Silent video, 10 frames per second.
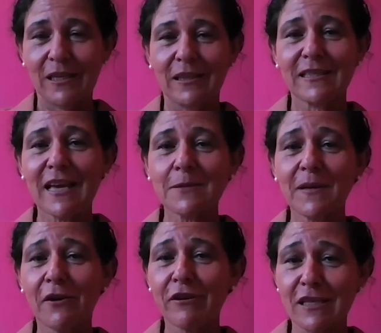This has
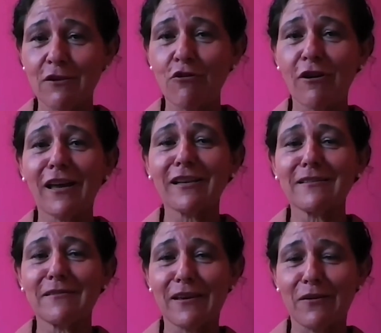been our slogan
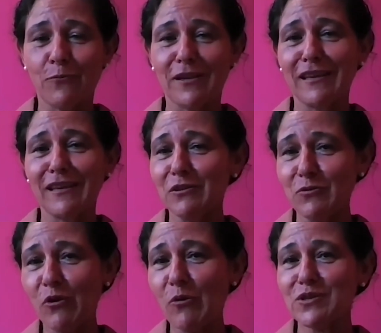when the new
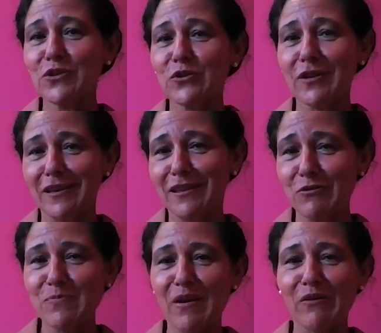commission, the
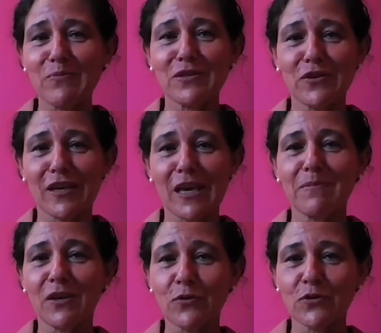European Commission came,
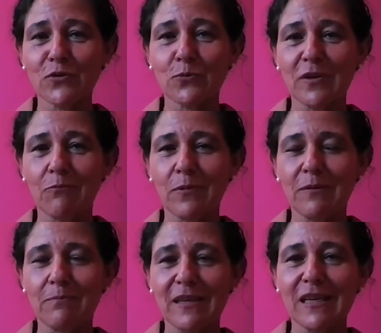because we
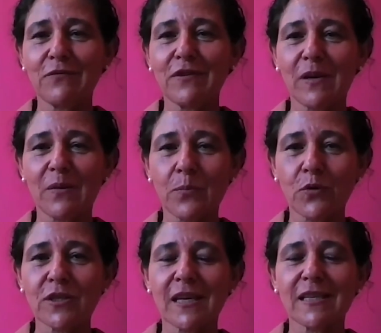believe it's very
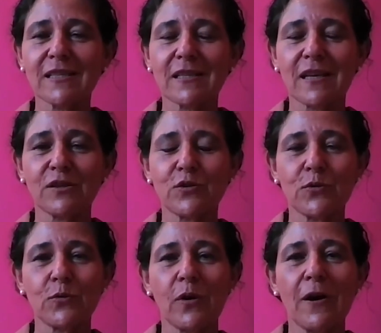important
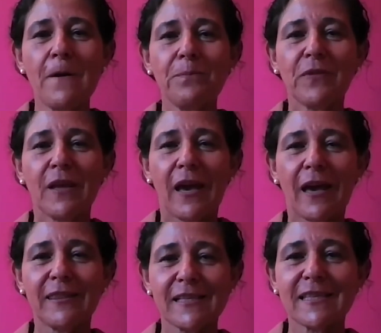to
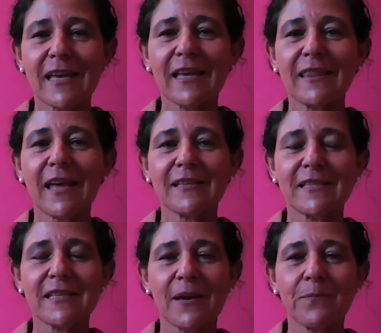understand that
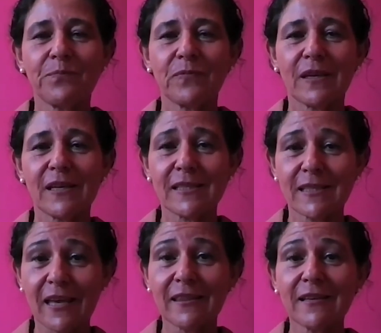
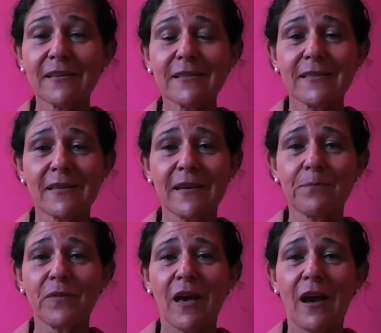standards
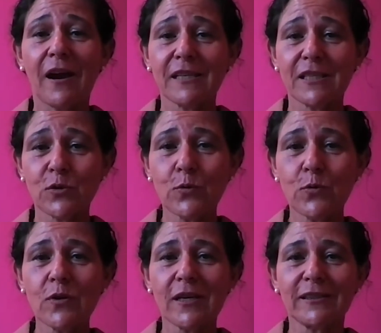are a
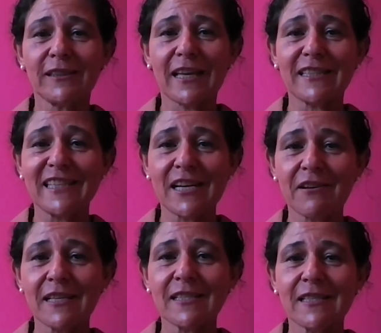tool that
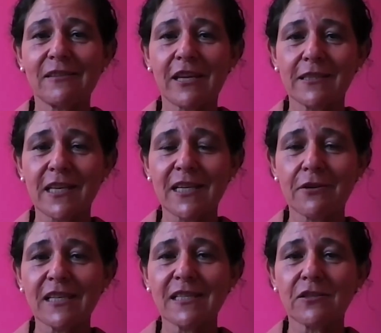
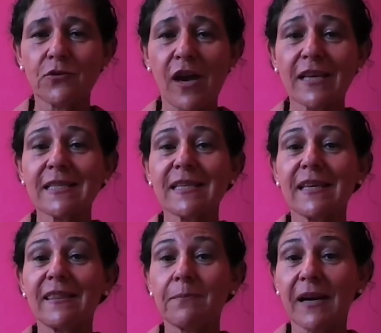generate trust
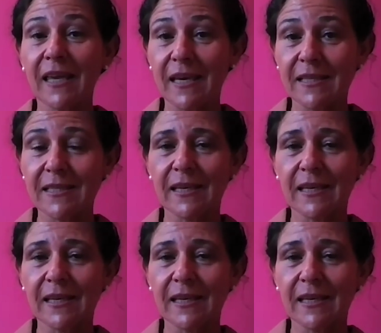in the market,